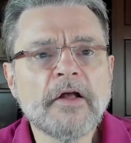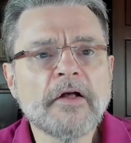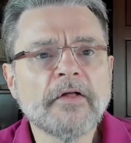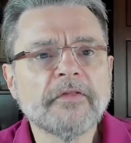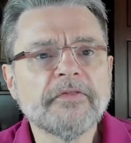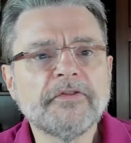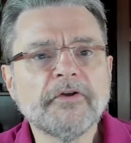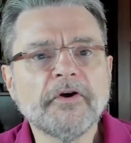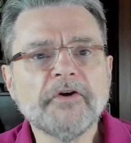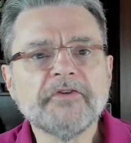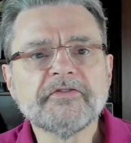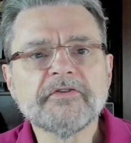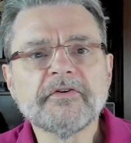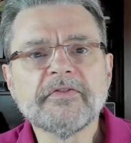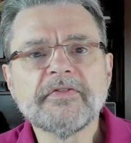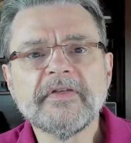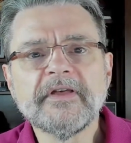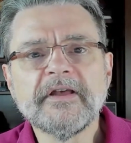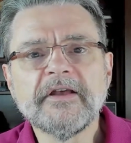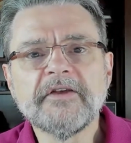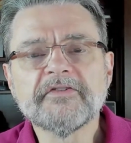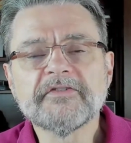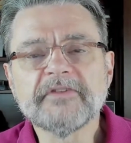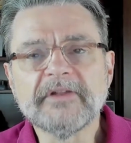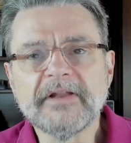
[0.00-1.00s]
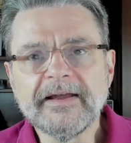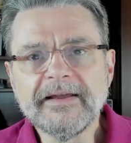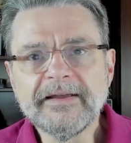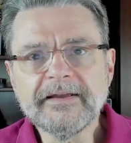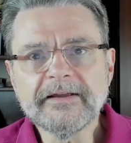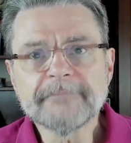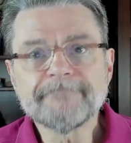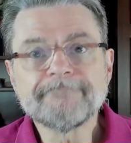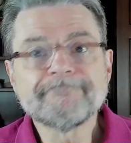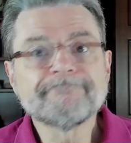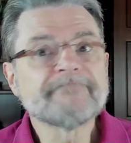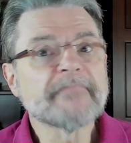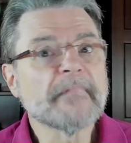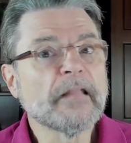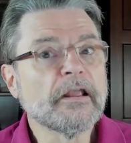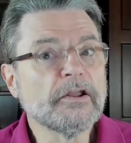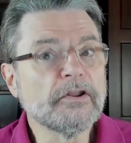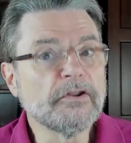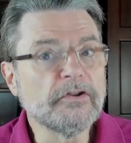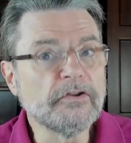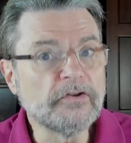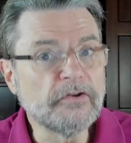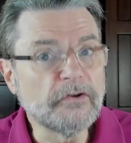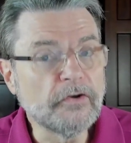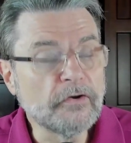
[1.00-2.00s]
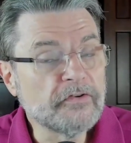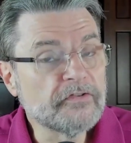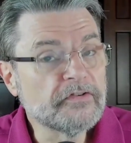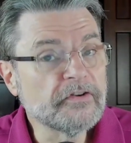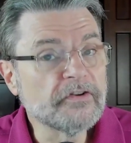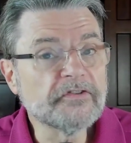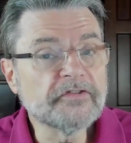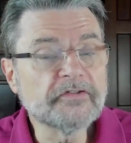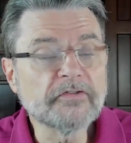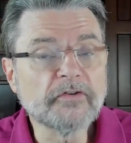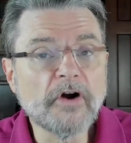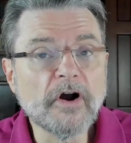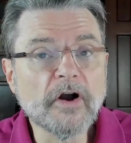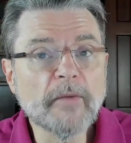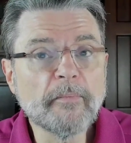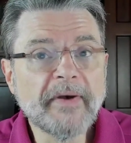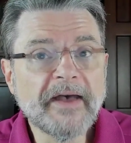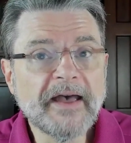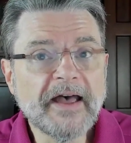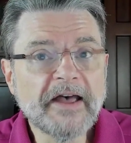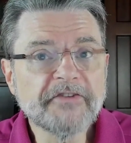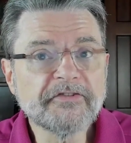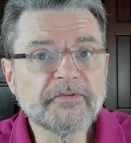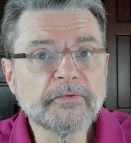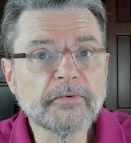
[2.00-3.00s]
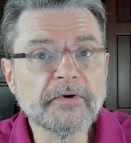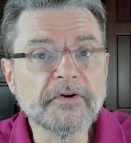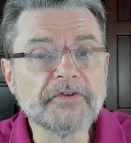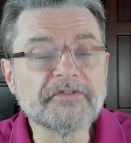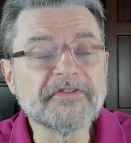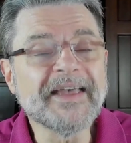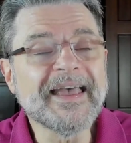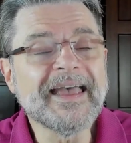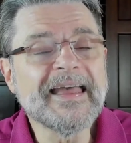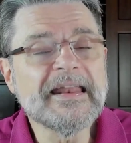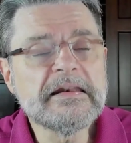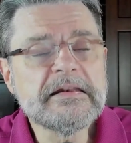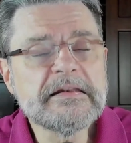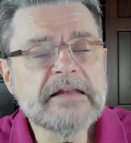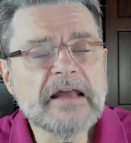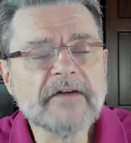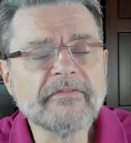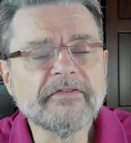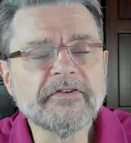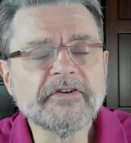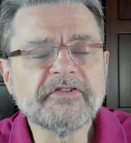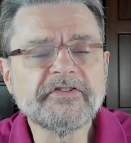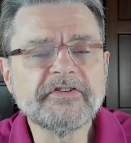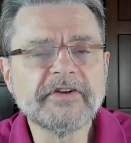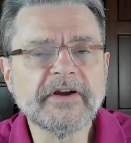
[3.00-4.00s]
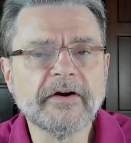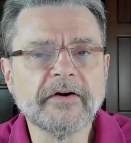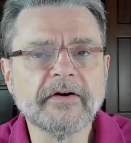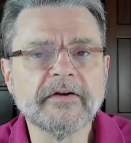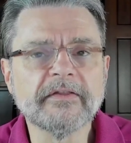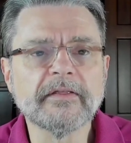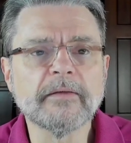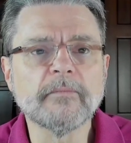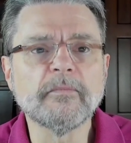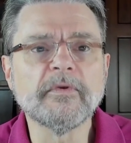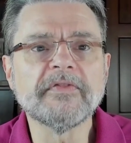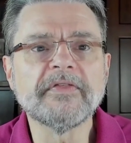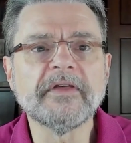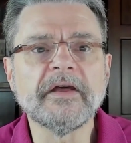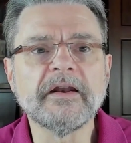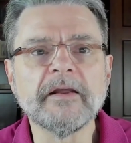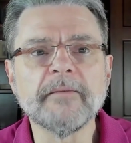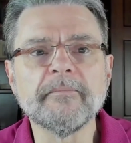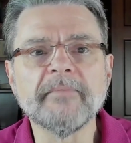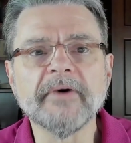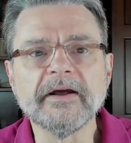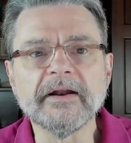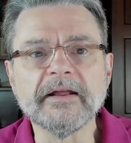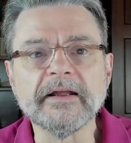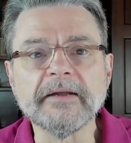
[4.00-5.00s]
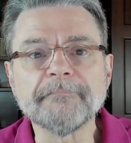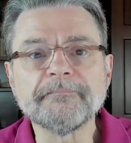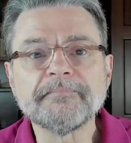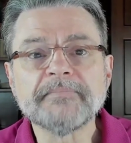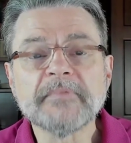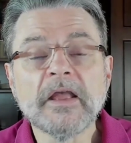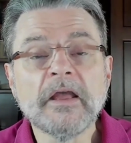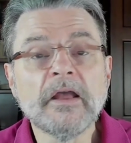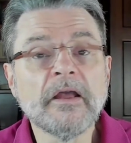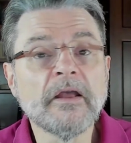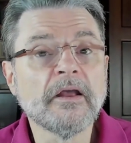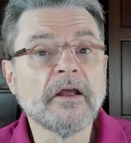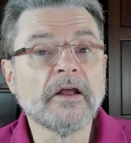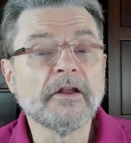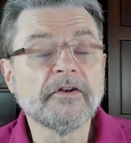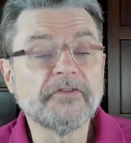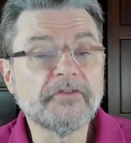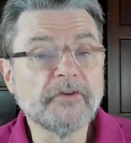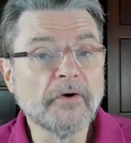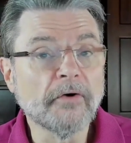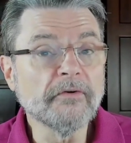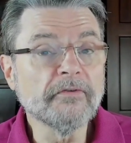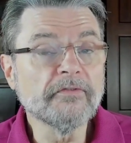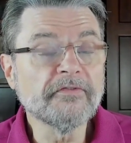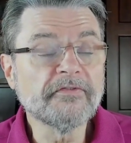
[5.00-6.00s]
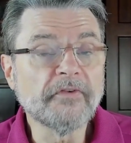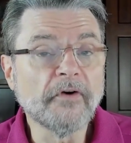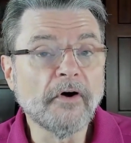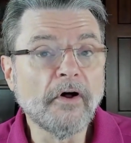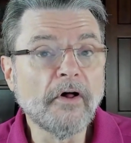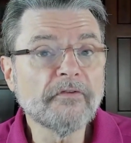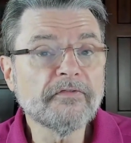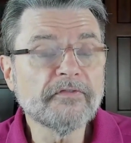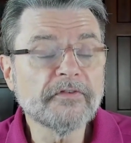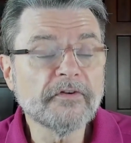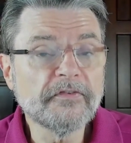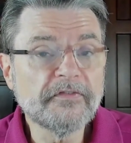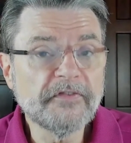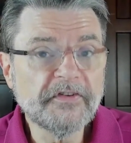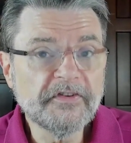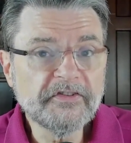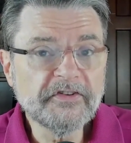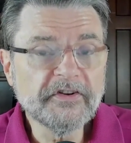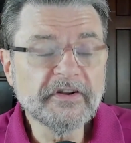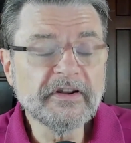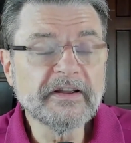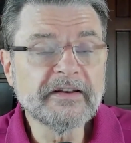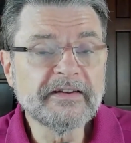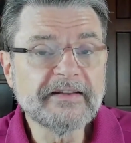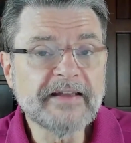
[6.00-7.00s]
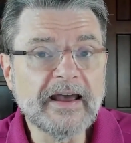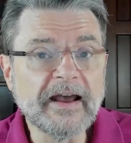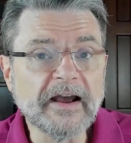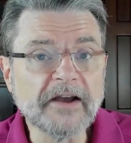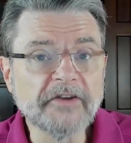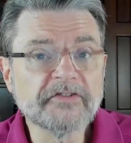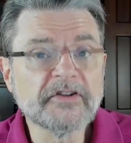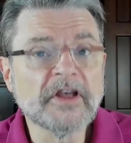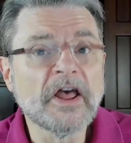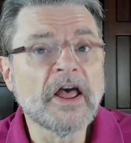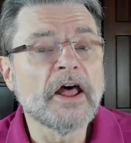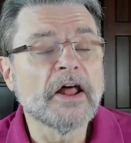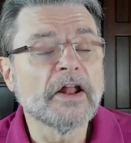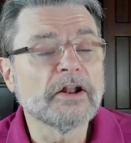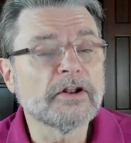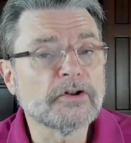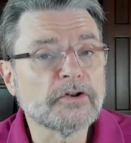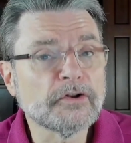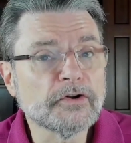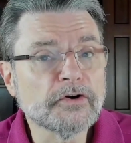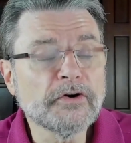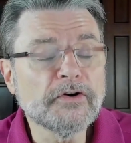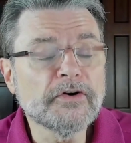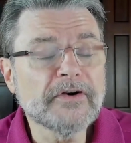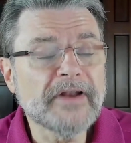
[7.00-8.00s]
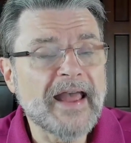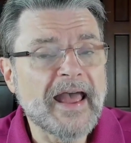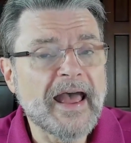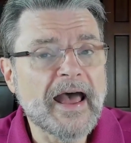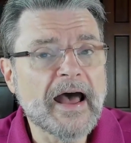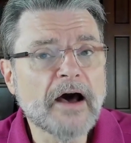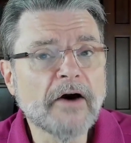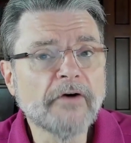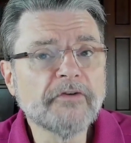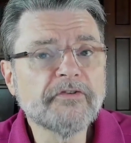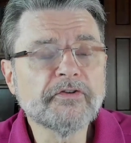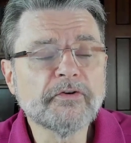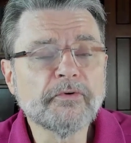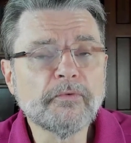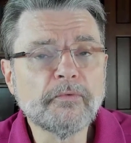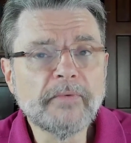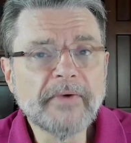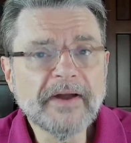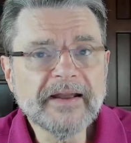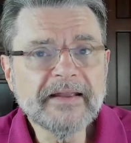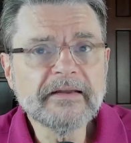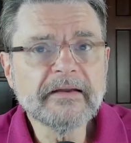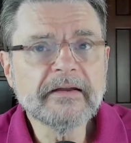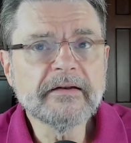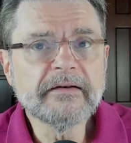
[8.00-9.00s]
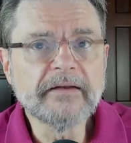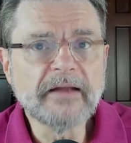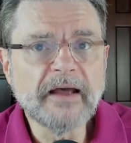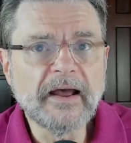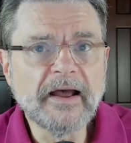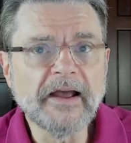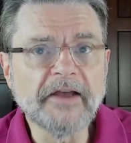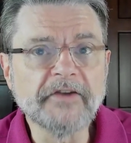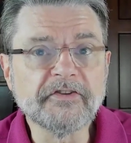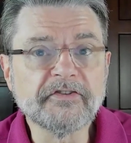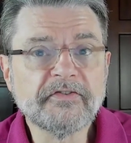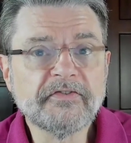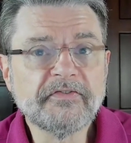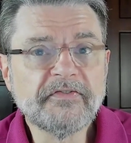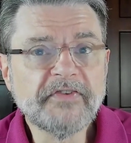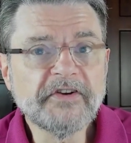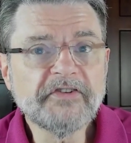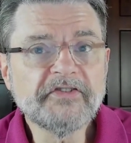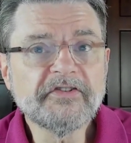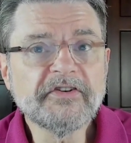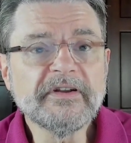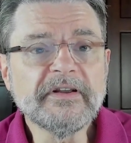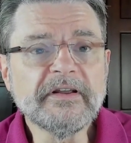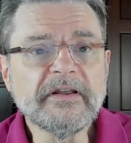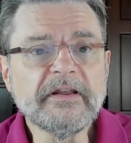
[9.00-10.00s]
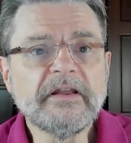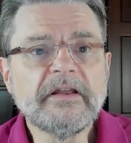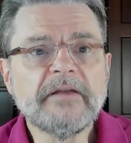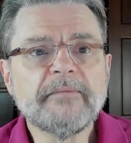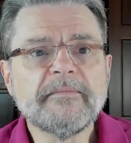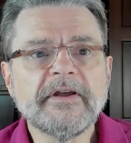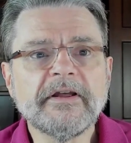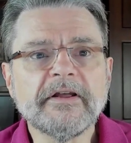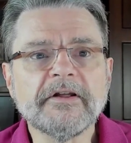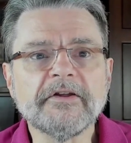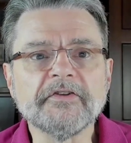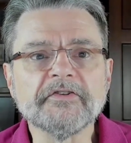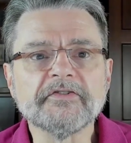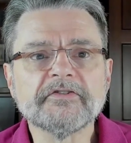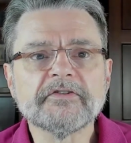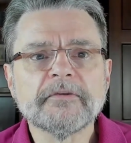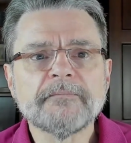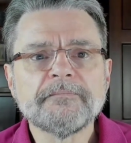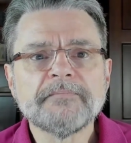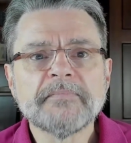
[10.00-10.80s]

Those are things like using strong passwords and never sharing them with anybody. Don't fall for phishing attacks. Learn how to recognize phishing emails.